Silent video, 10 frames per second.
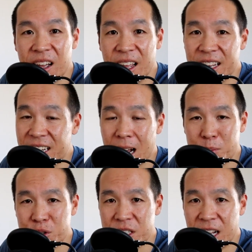It
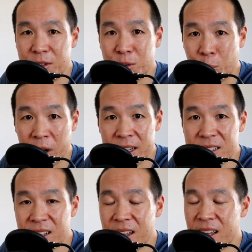captures sound
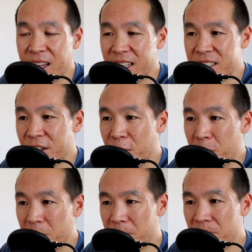great. And so